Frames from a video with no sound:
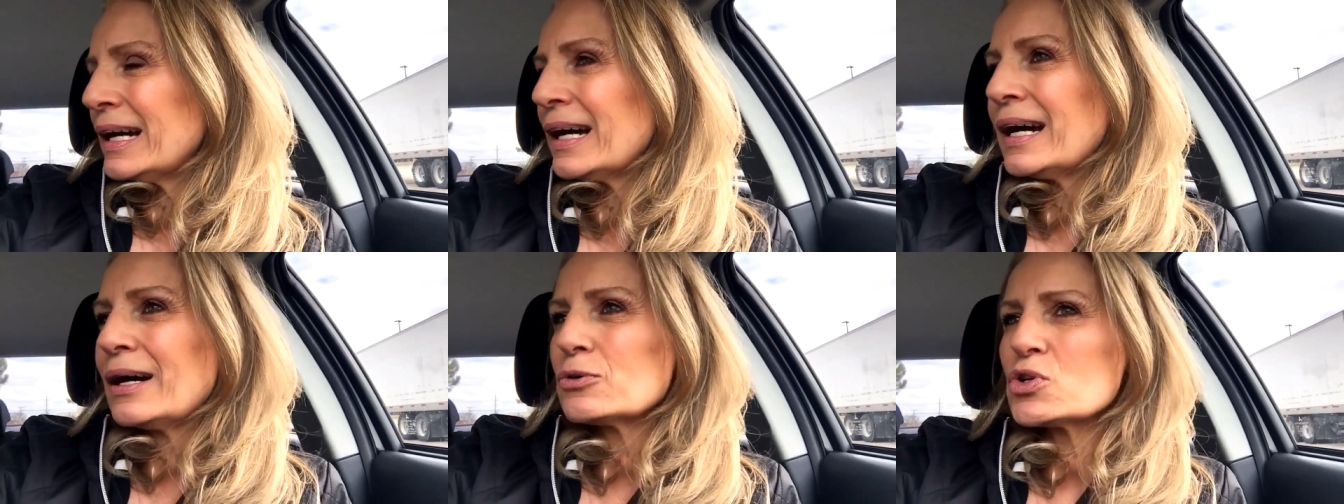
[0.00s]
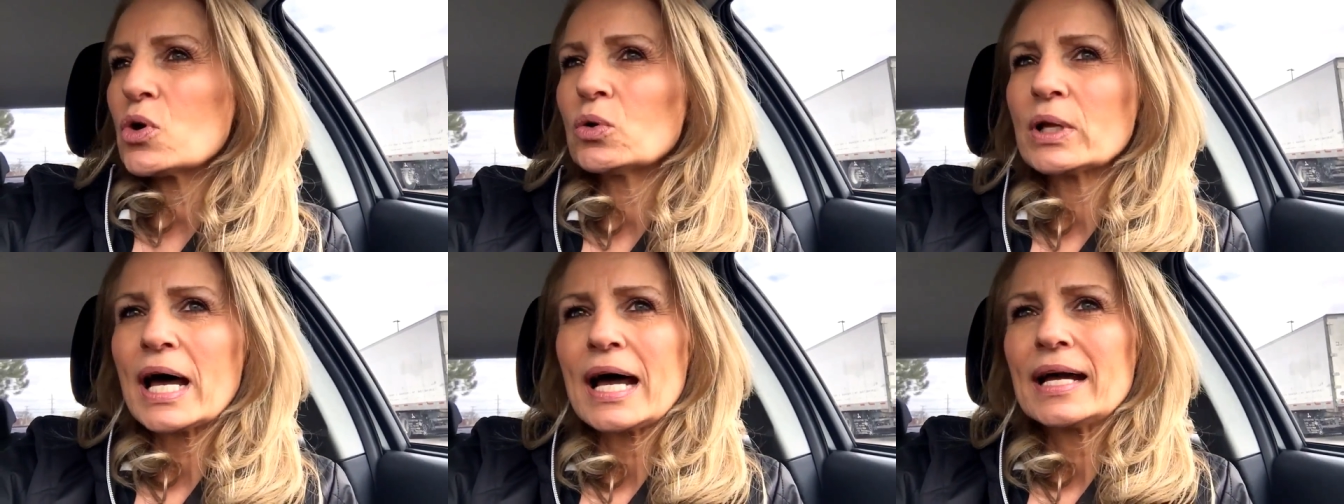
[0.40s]

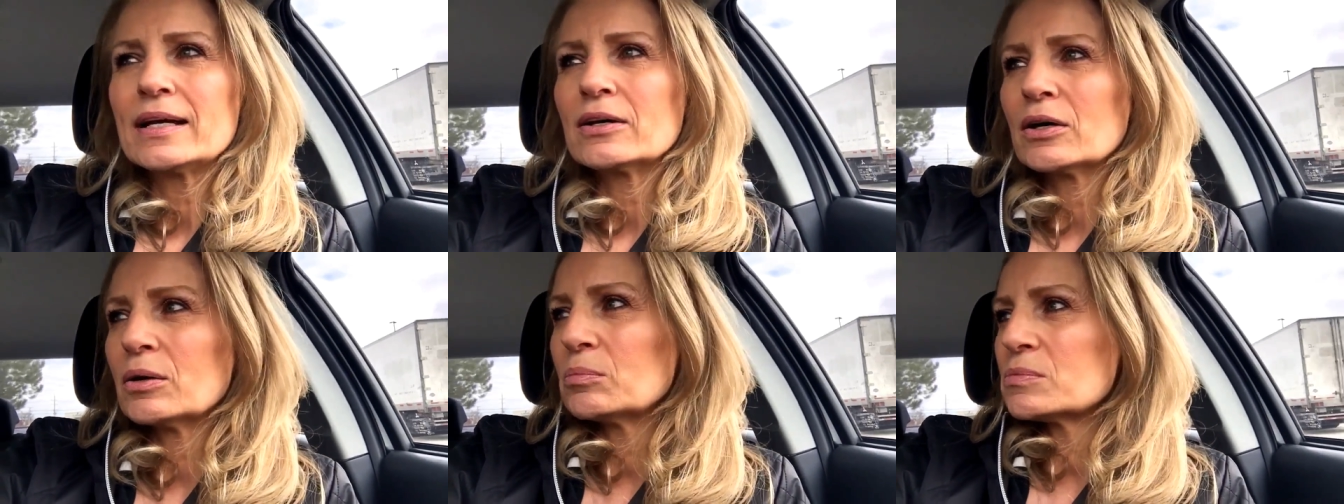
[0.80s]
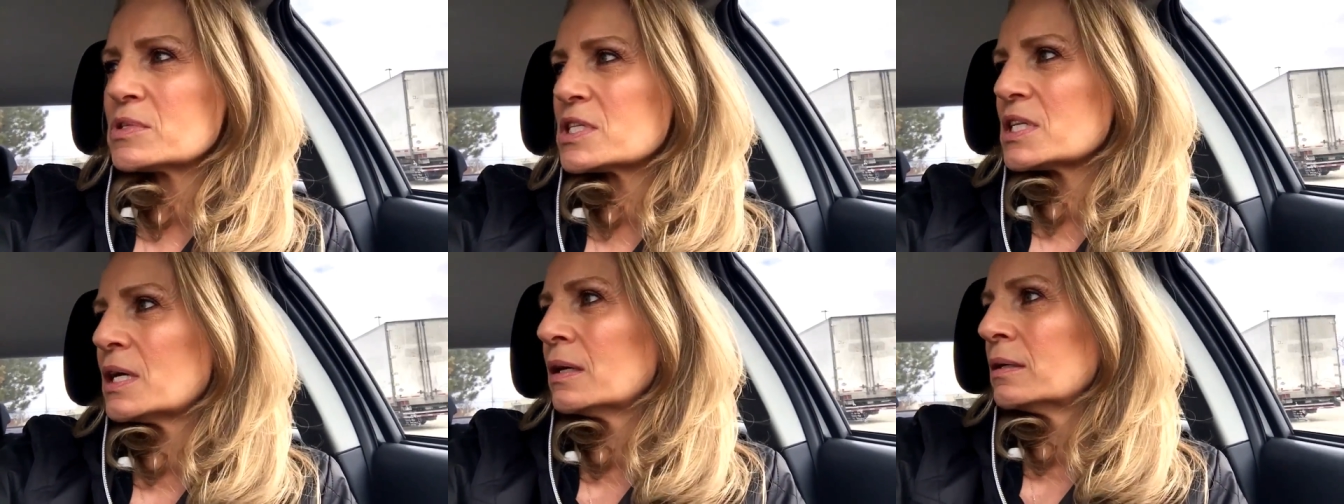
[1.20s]
household
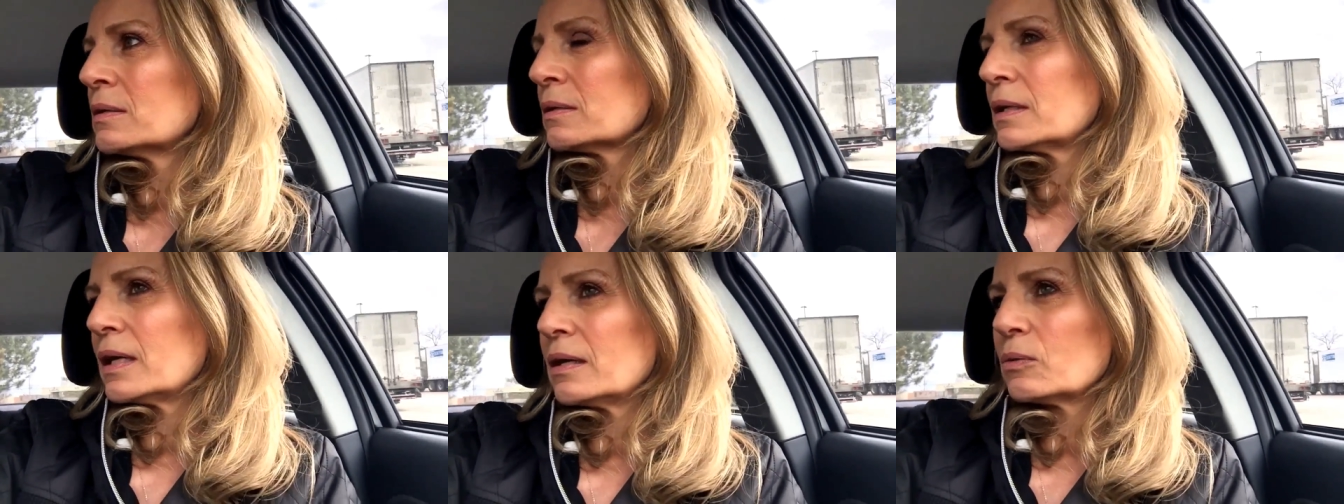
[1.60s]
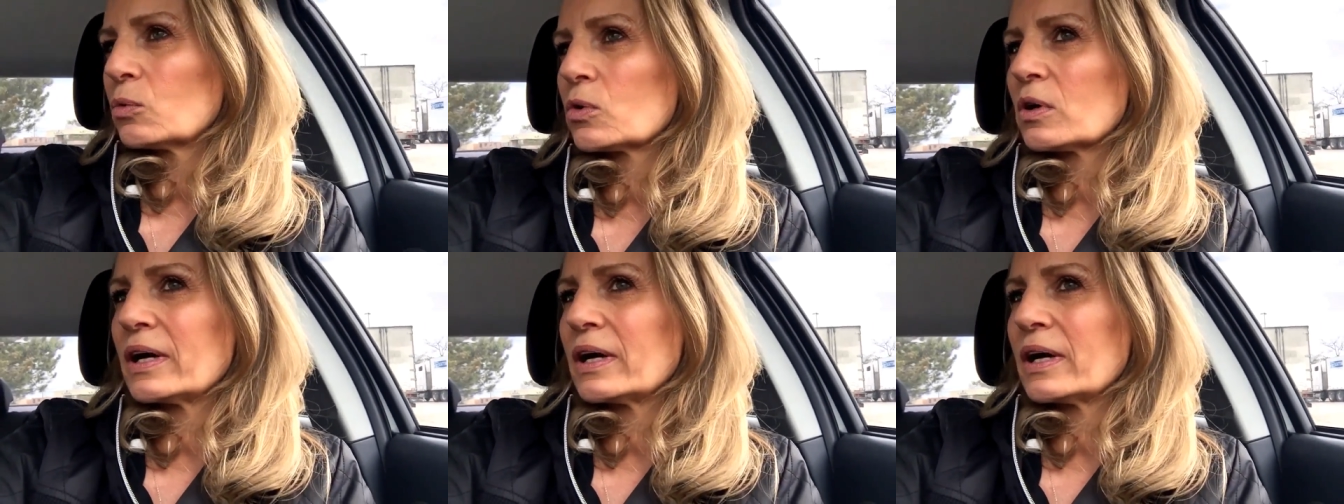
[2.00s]
items that were